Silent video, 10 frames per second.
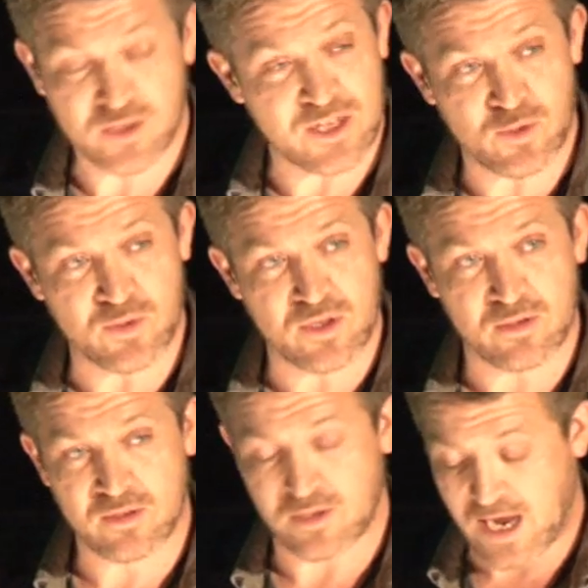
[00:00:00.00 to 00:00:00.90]
This was
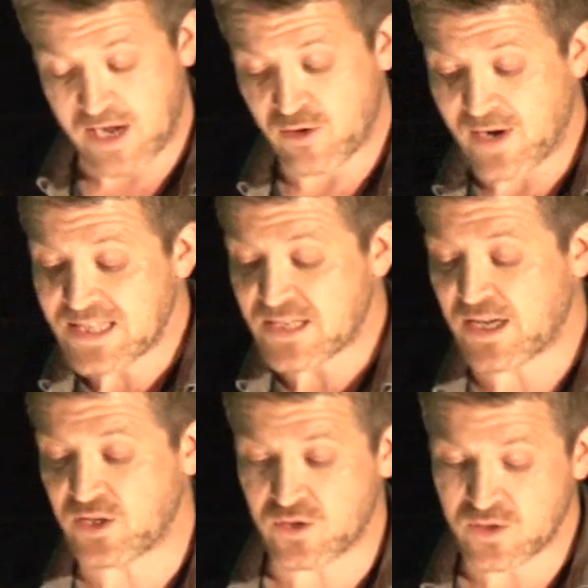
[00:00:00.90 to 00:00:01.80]
the kind of United
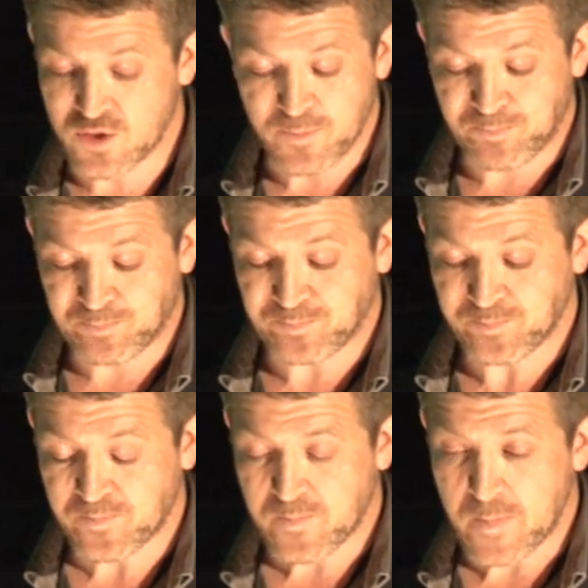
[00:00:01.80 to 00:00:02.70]
Nations
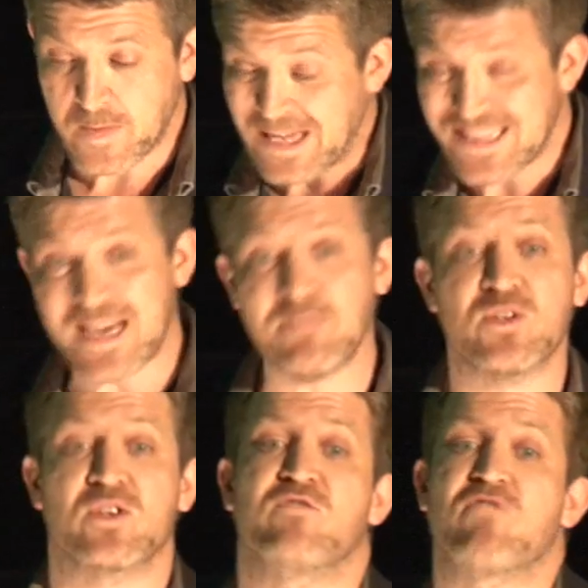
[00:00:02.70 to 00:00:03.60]
attempt
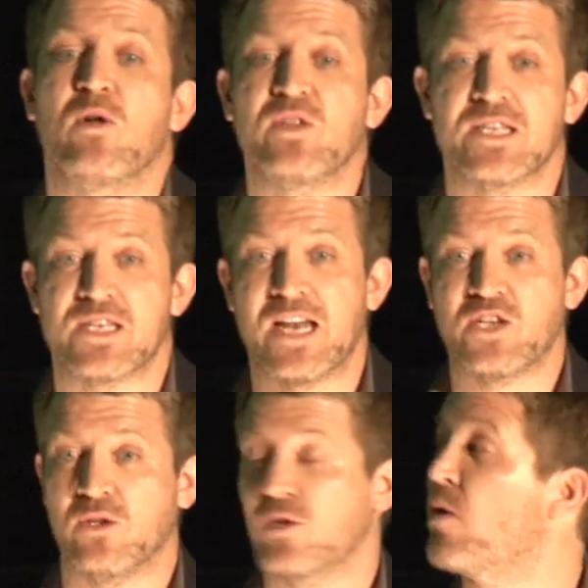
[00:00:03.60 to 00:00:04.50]
to control the
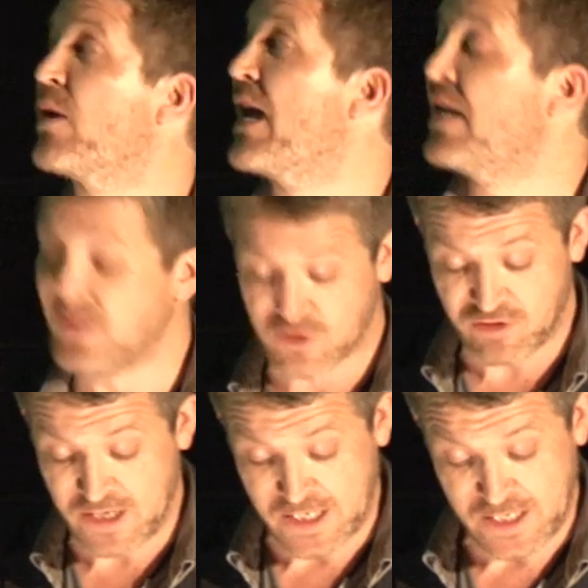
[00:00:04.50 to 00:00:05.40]
international cocaine
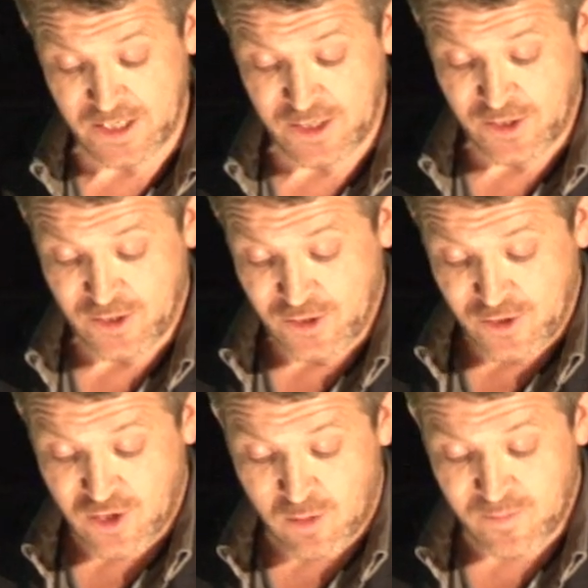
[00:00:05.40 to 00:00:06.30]
industry.
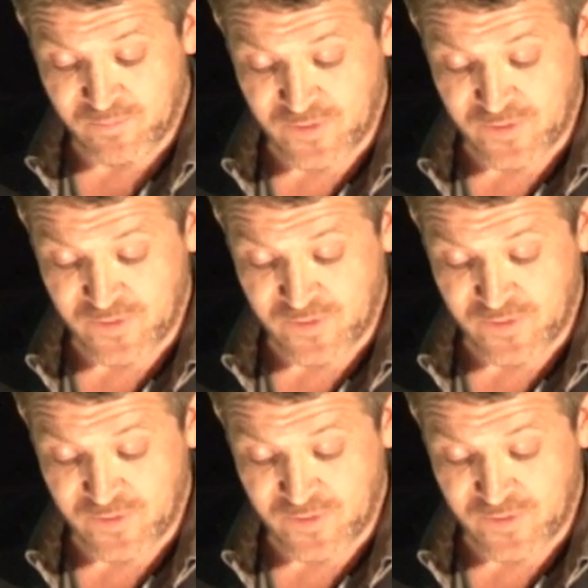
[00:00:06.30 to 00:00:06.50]
So,